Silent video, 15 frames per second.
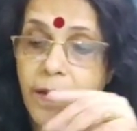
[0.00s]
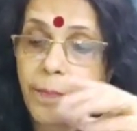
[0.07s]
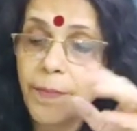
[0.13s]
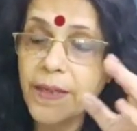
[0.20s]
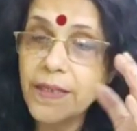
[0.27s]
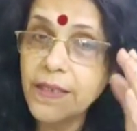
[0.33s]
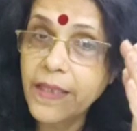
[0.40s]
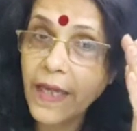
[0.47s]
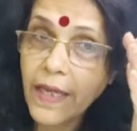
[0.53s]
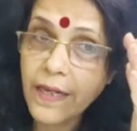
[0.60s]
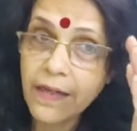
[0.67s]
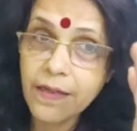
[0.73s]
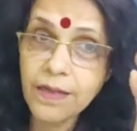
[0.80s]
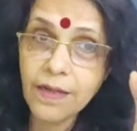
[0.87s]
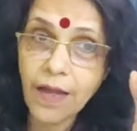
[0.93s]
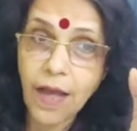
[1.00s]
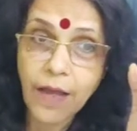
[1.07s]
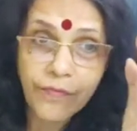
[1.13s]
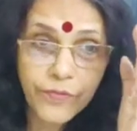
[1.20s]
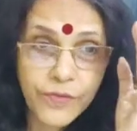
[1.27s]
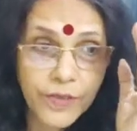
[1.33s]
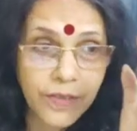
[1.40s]
But then
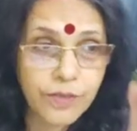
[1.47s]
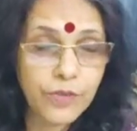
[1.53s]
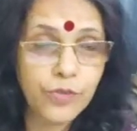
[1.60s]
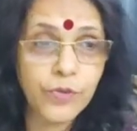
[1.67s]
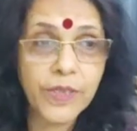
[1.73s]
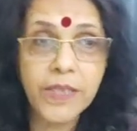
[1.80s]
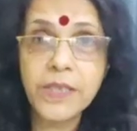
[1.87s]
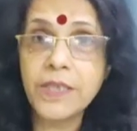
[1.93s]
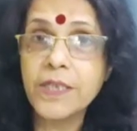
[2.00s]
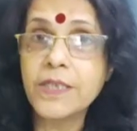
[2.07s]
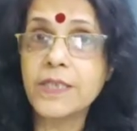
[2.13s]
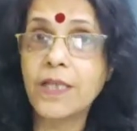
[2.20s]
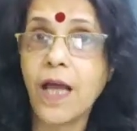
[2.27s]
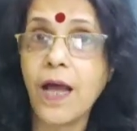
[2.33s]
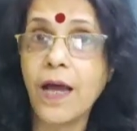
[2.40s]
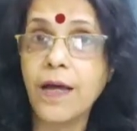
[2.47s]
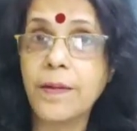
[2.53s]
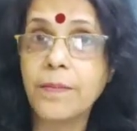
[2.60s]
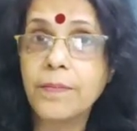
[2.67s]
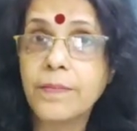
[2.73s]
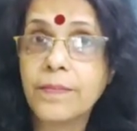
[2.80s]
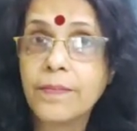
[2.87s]
after doing this
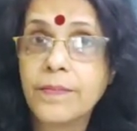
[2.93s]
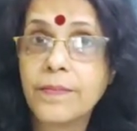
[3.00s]
harm,